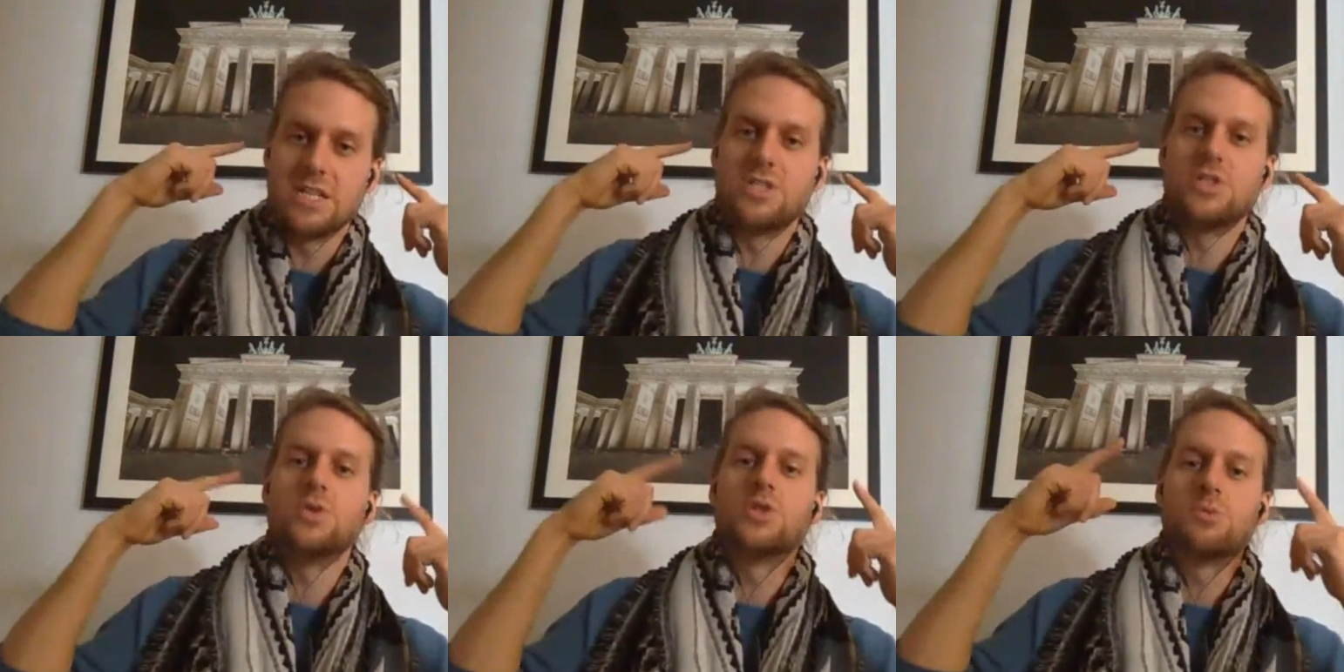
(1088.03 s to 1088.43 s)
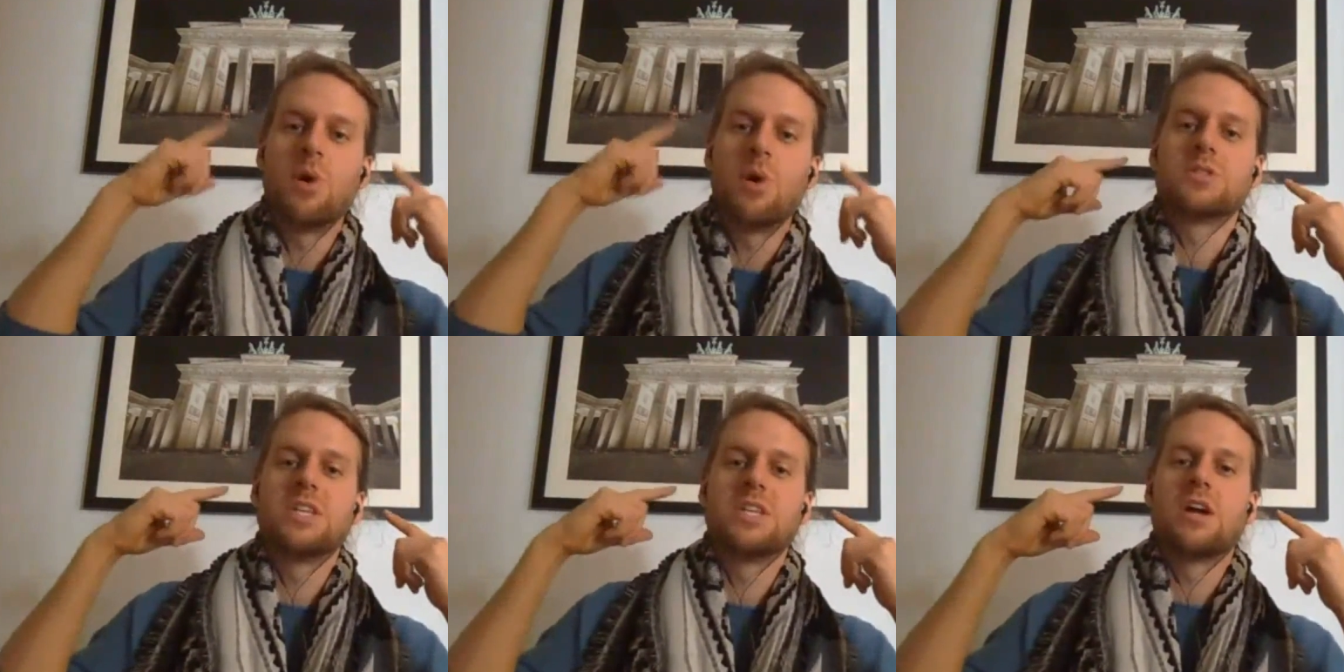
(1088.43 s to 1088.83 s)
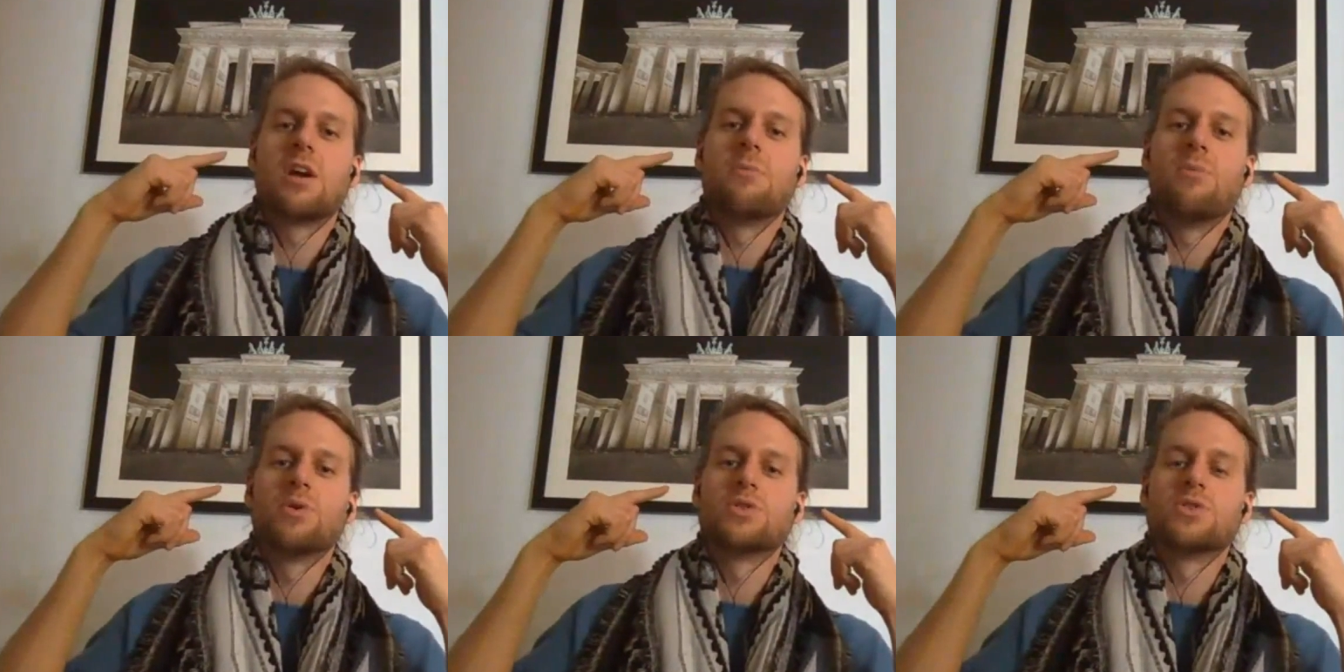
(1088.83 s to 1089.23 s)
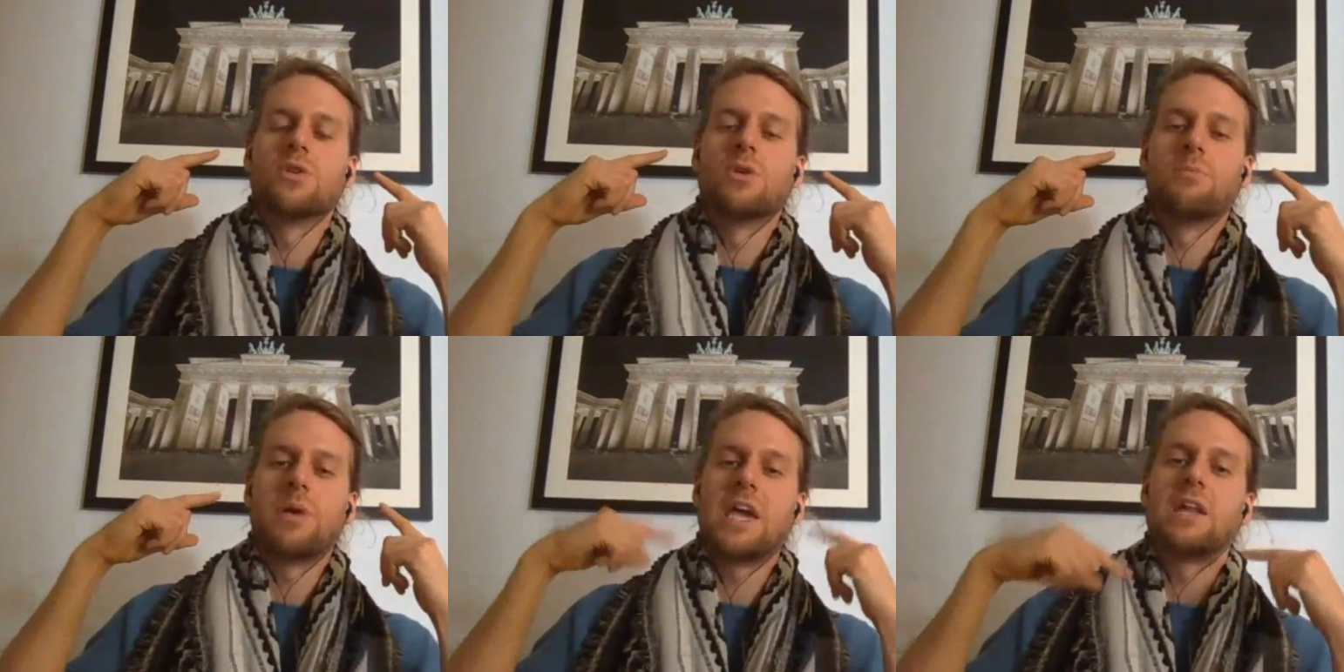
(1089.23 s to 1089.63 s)
is you spoke to their
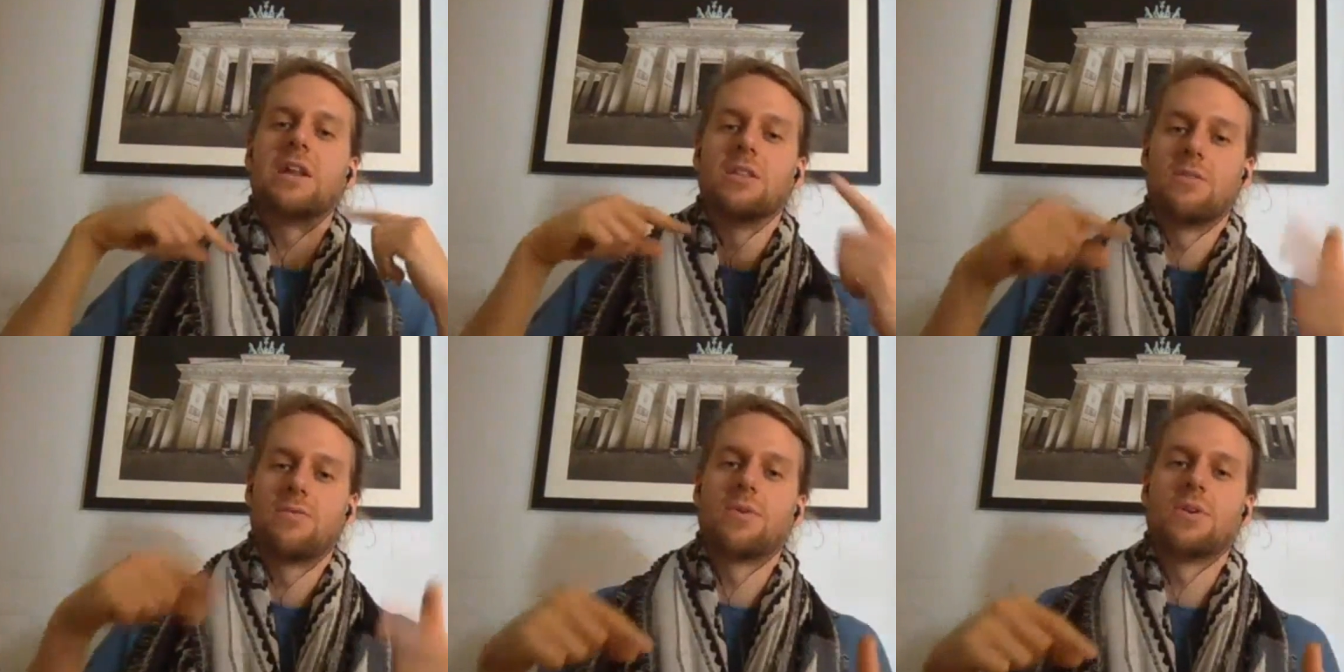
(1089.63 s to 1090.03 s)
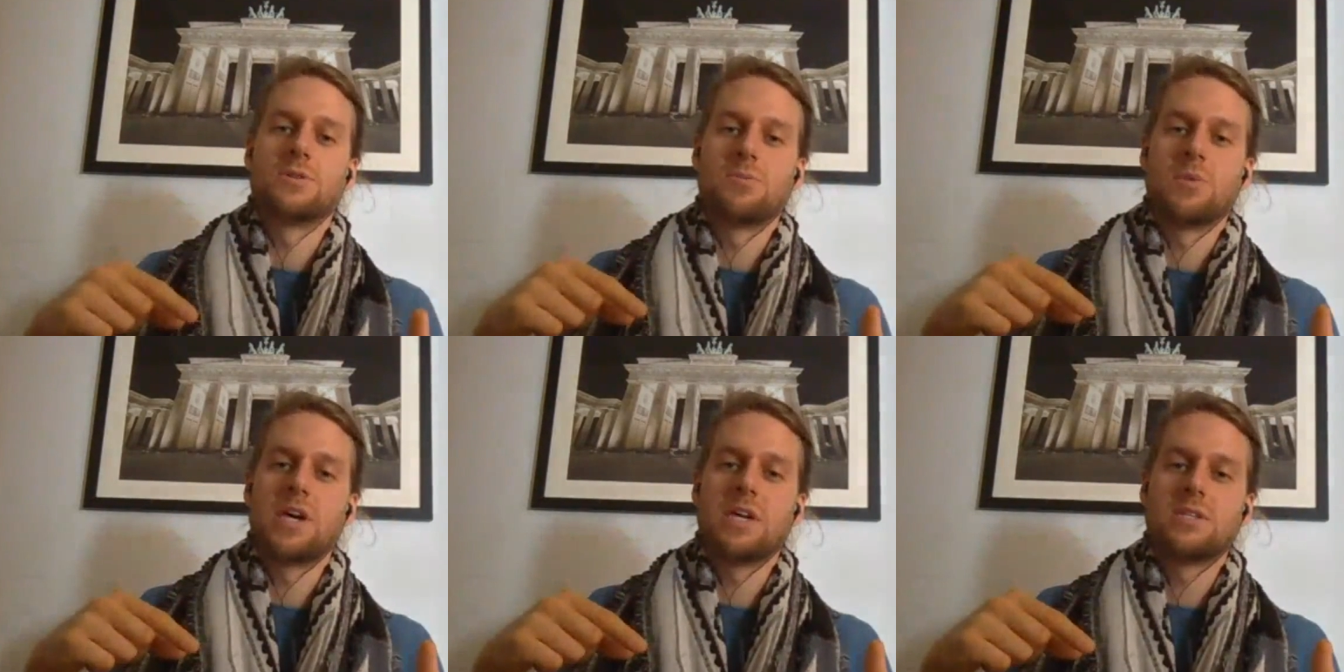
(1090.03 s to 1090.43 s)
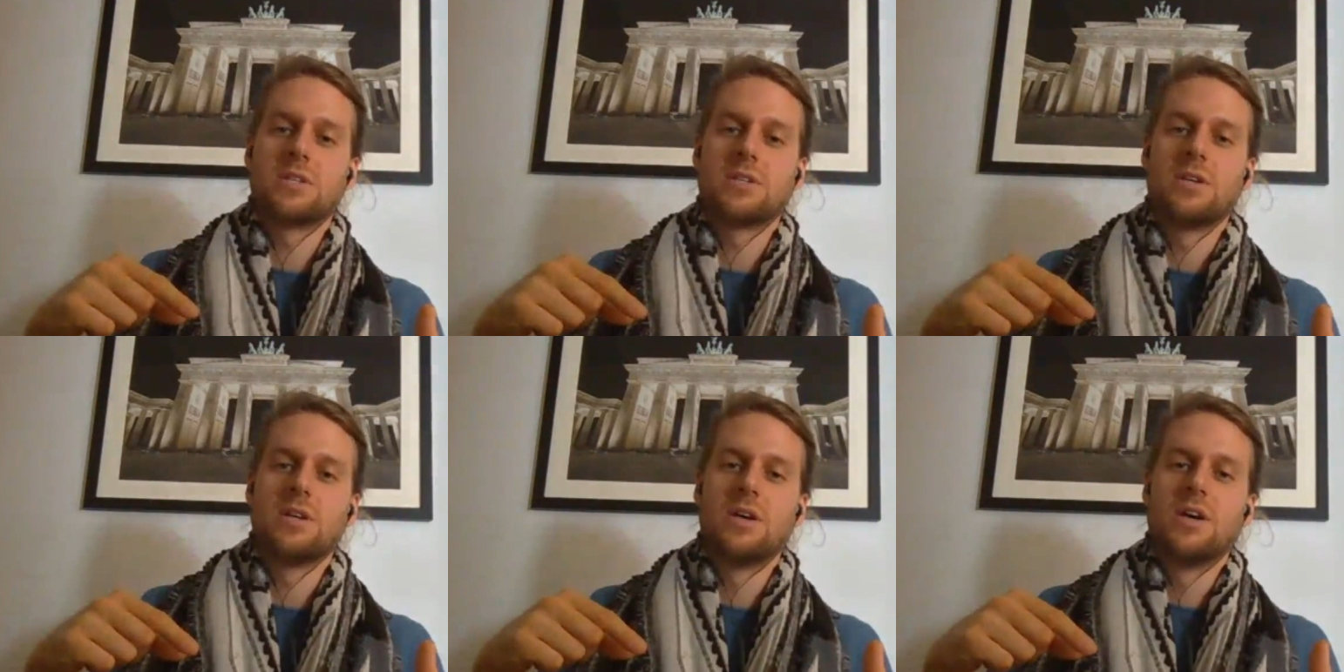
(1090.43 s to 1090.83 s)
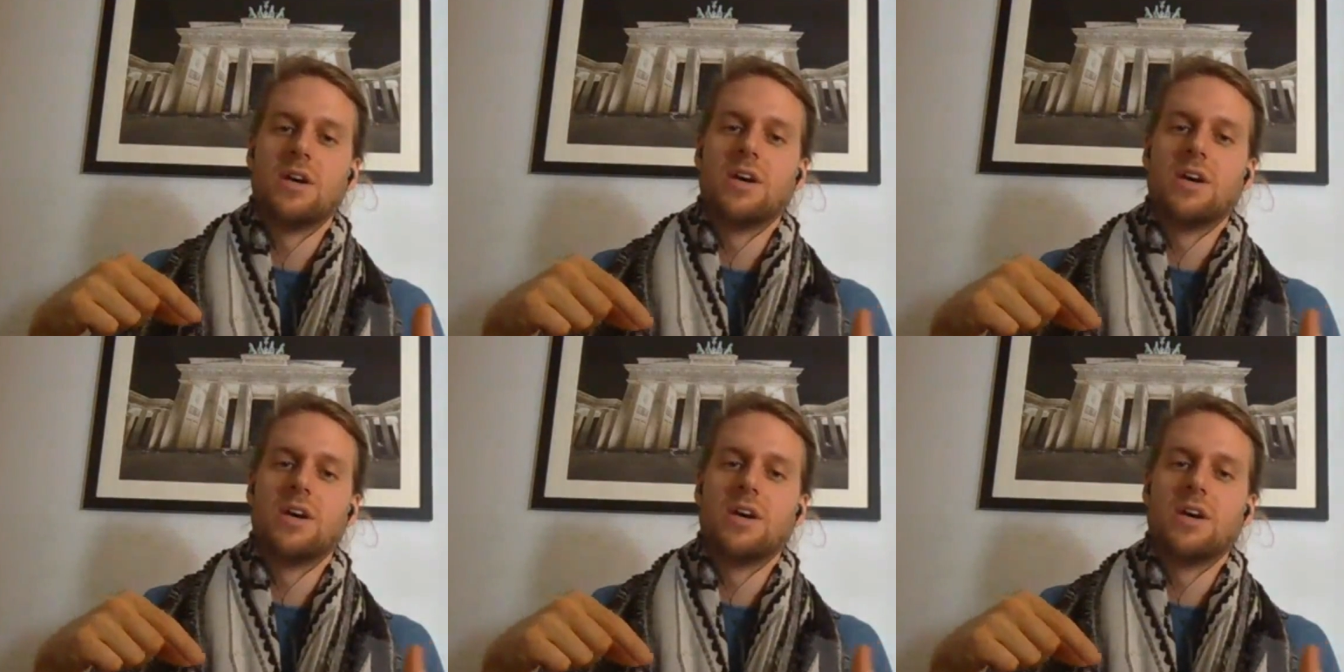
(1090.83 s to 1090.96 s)
emotional pain in the first place.